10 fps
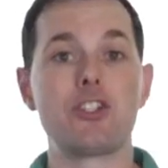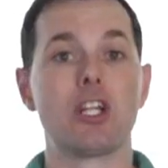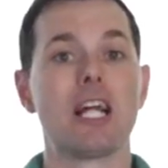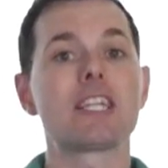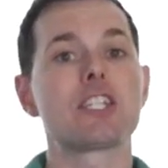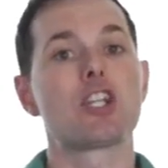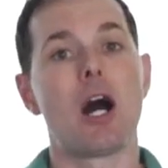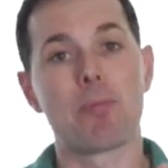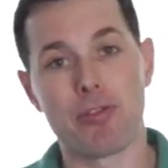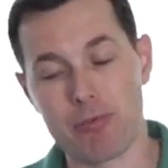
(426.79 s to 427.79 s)
Do you like the
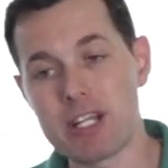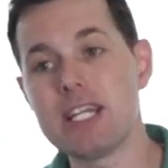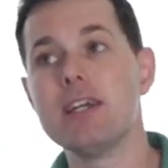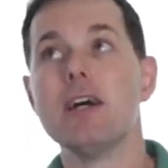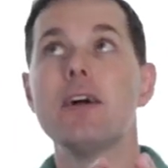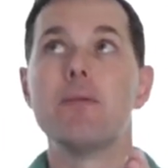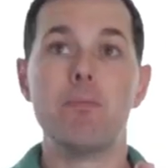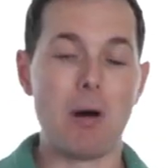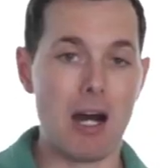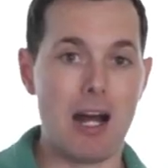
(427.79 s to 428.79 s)
top three
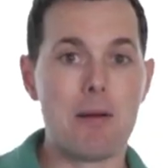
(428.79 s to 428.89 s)
uh,